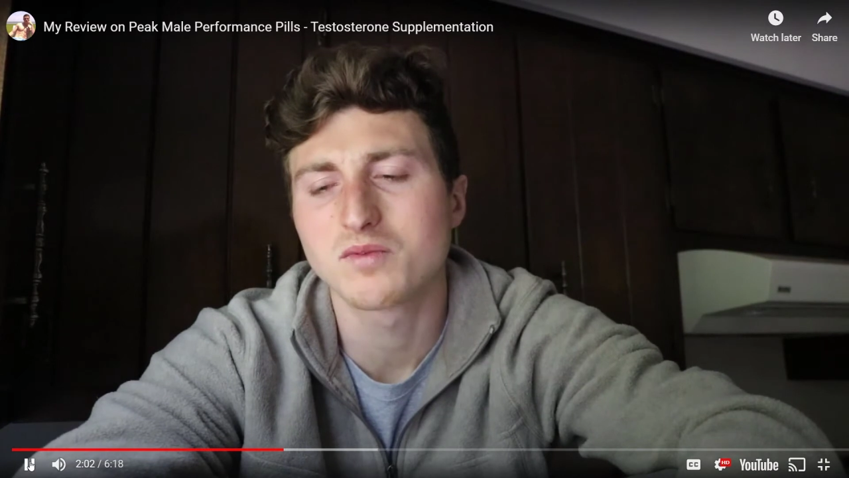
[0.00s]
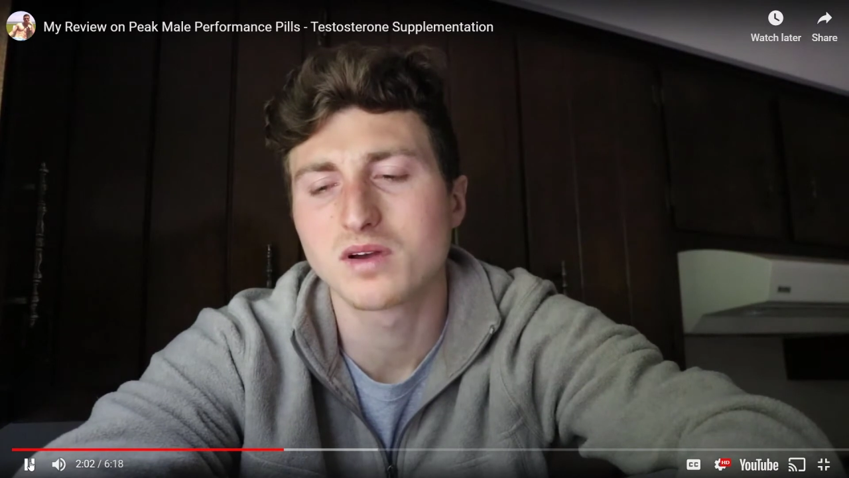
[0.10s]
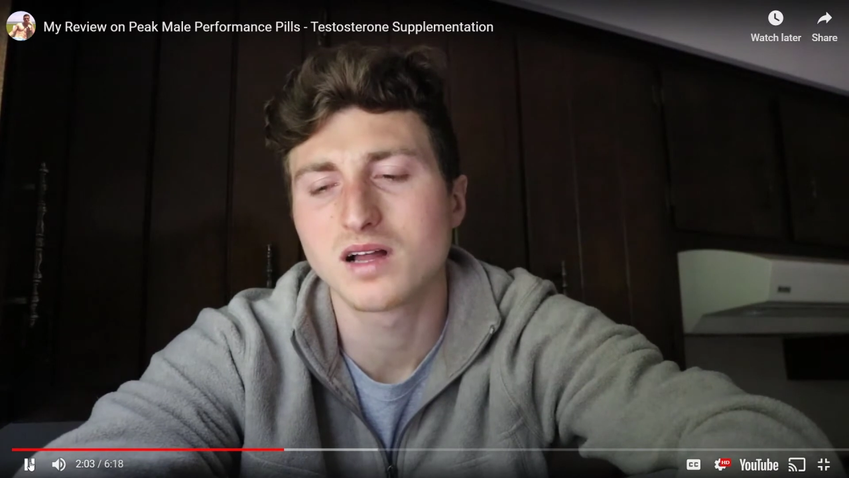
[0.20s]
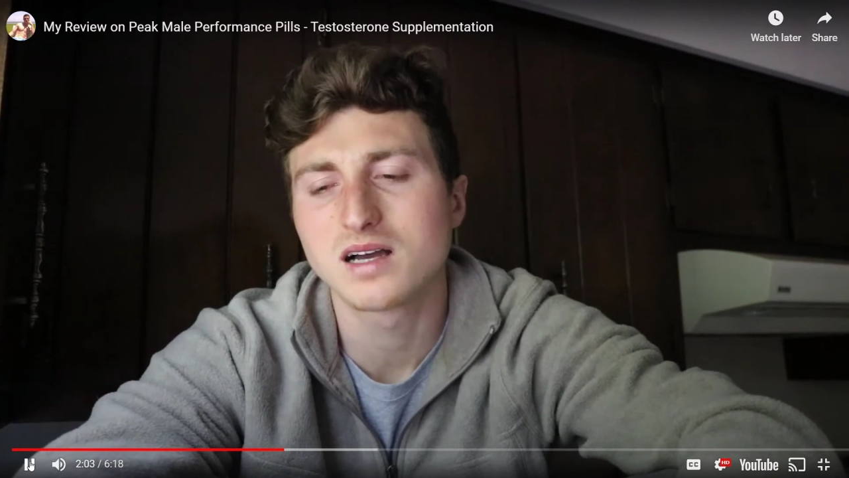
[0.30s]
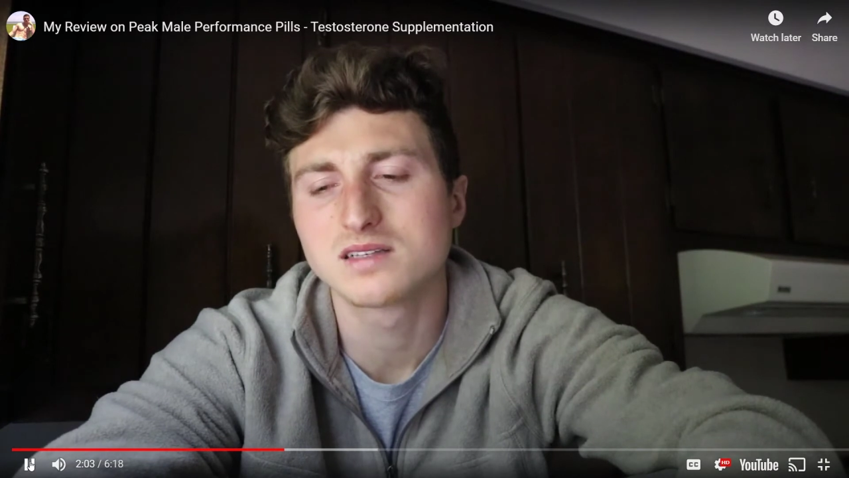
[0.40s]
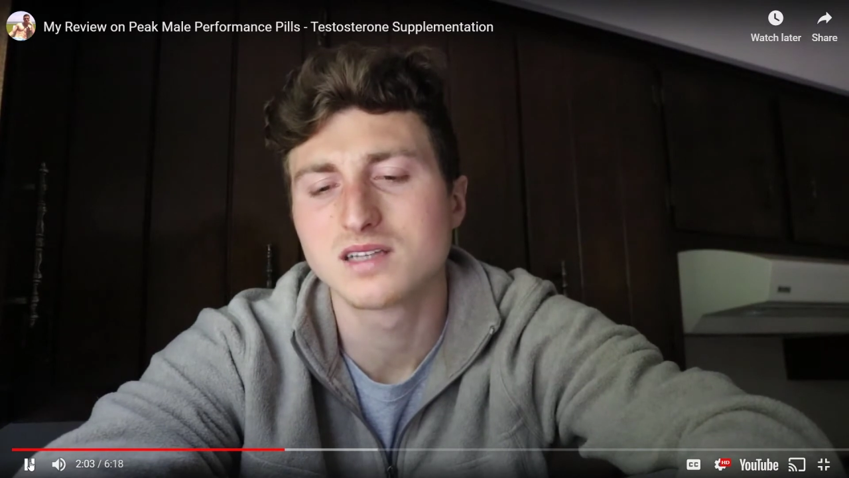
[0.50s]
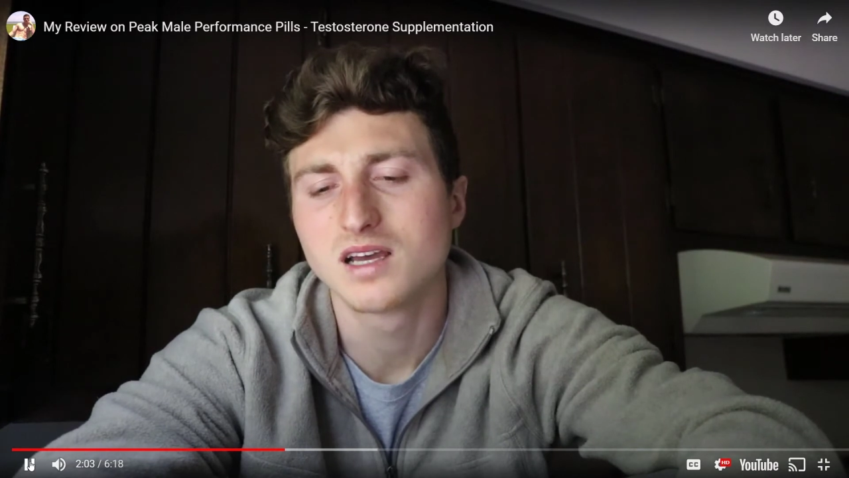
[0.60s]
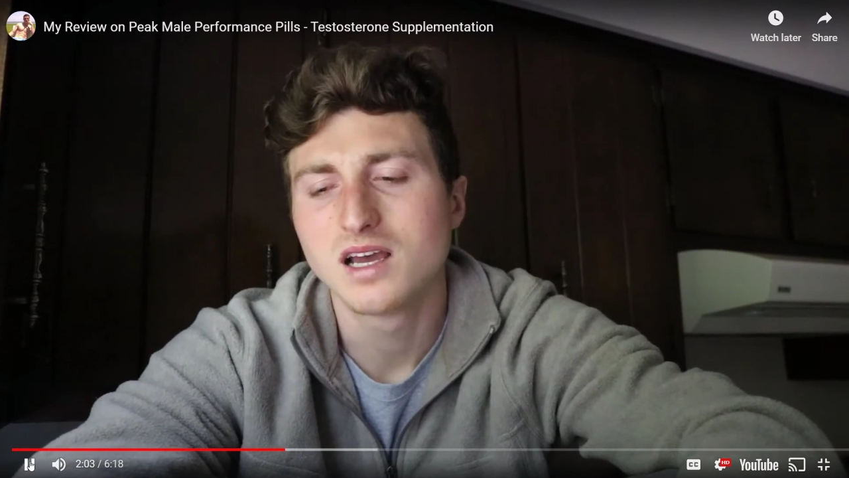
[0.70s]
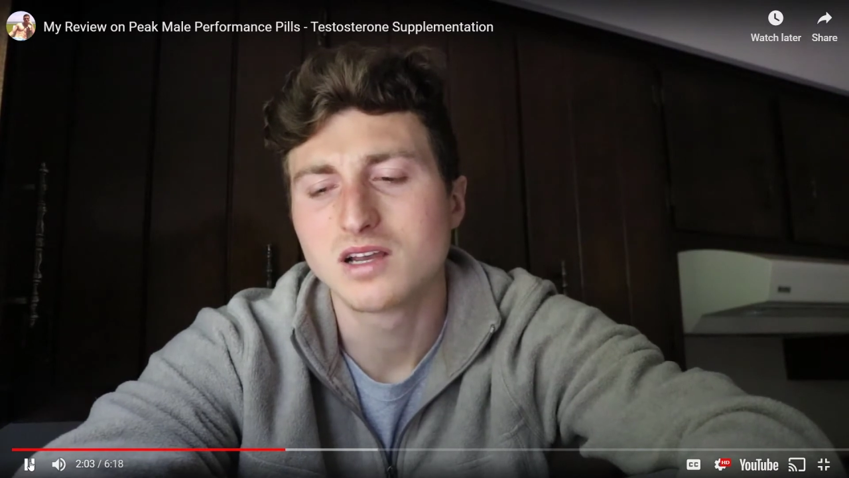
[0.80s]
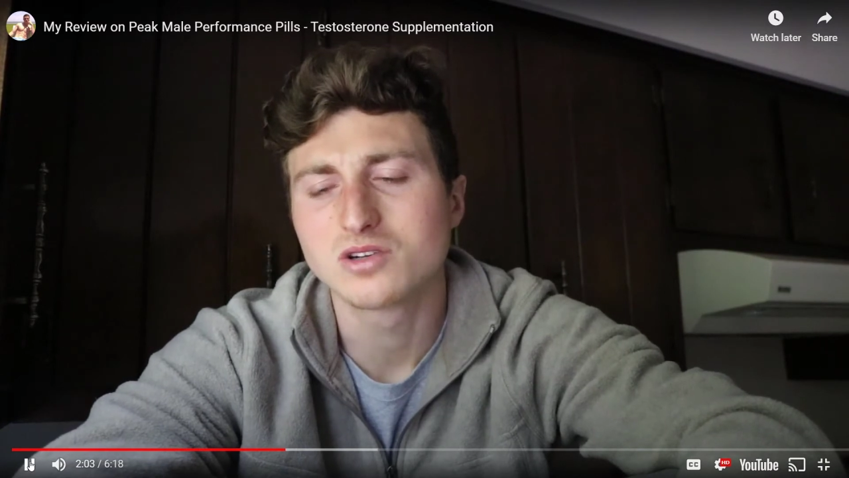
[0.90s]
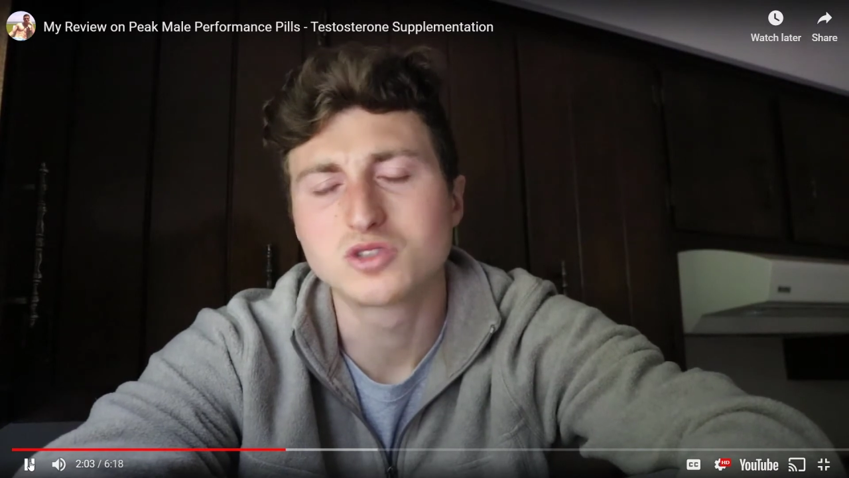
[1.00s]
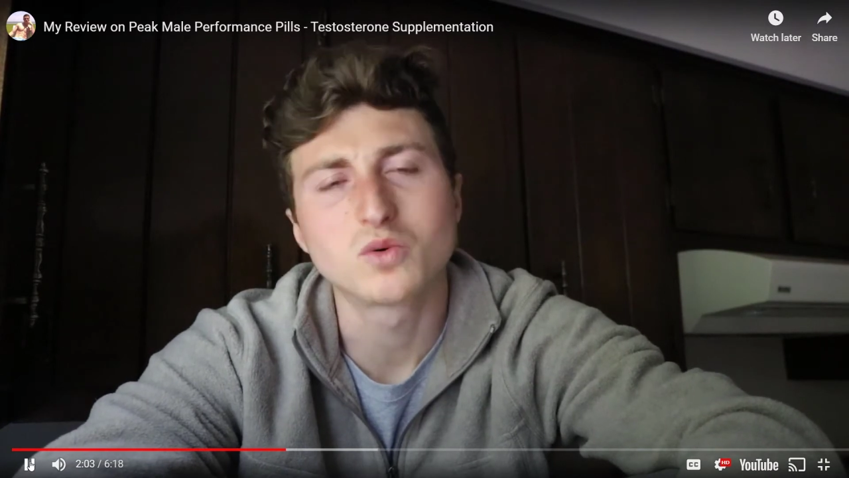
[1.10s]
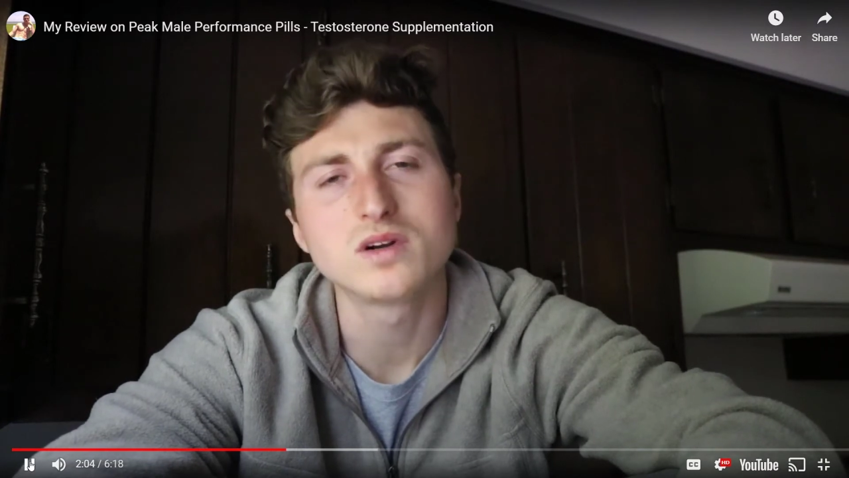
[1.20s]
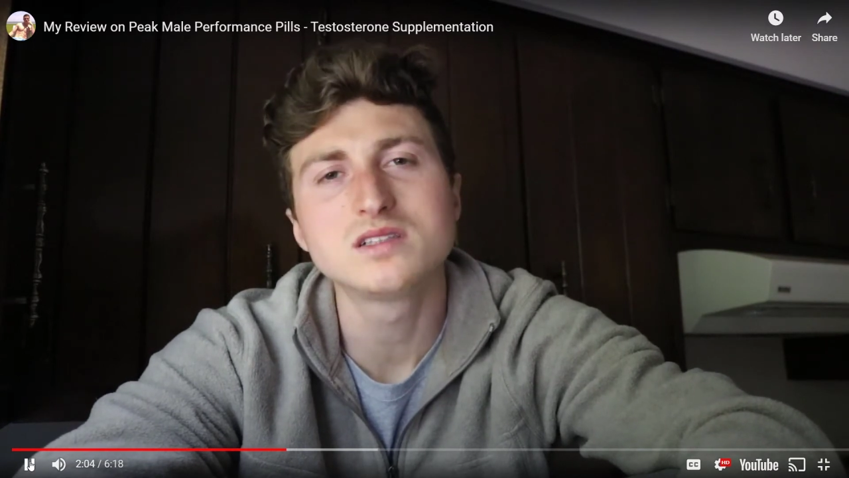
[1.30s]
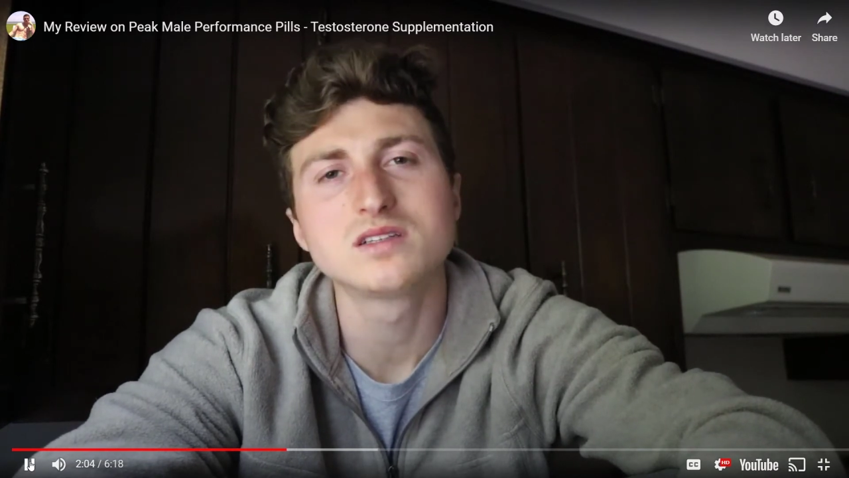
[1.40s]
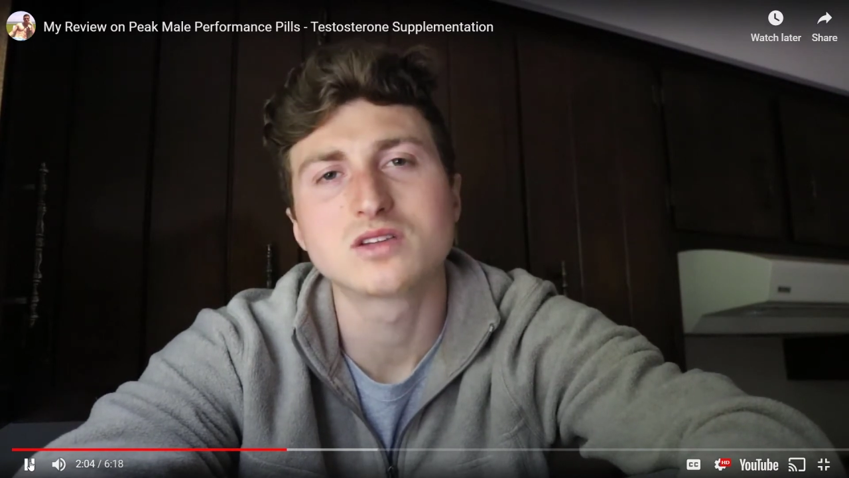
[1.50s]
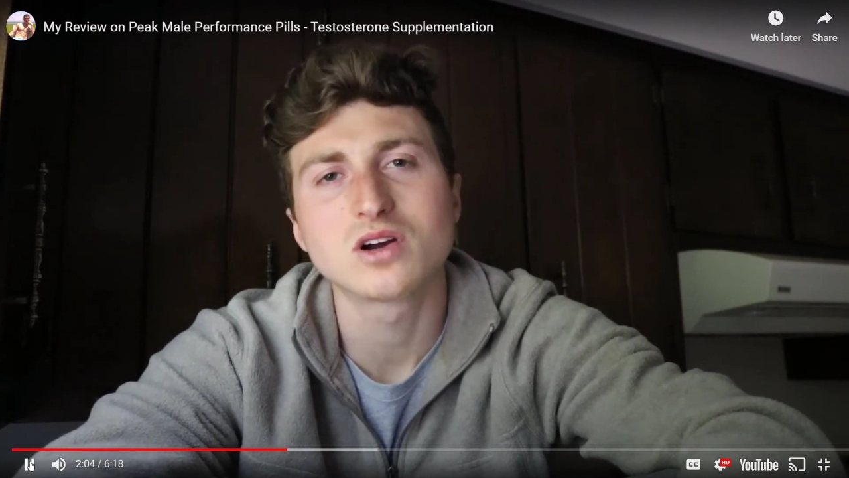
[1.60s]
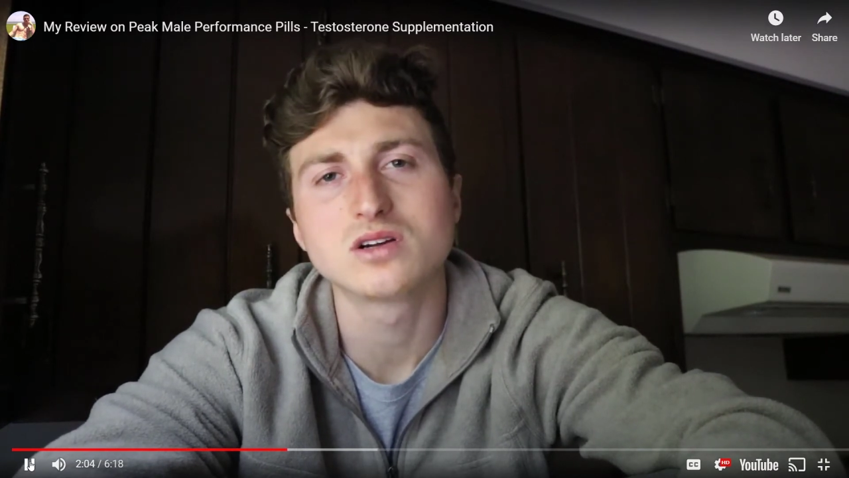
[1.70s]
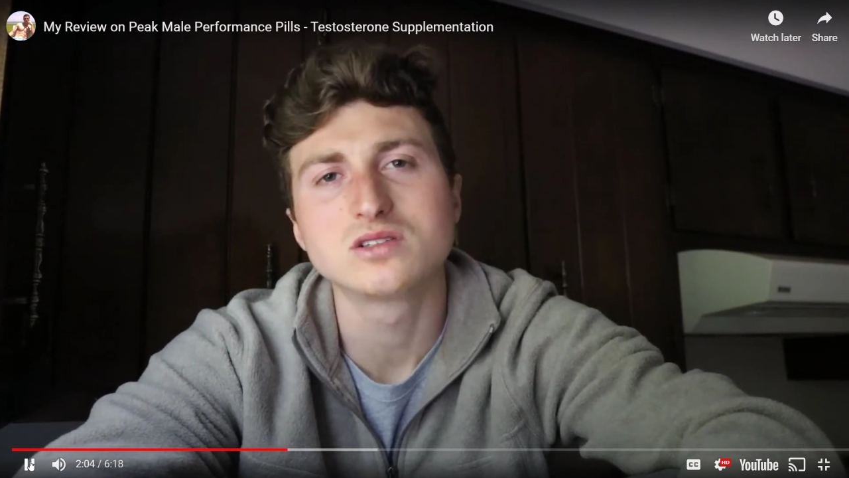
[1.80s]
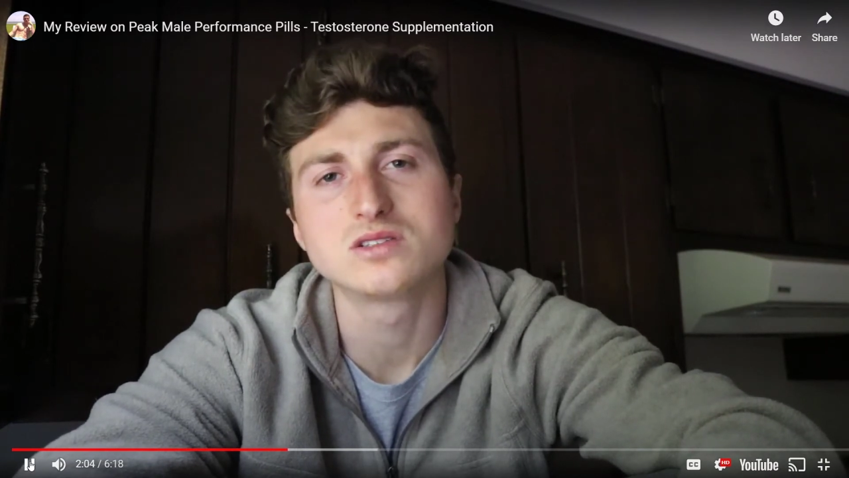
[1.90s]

realized your 20s and 30s,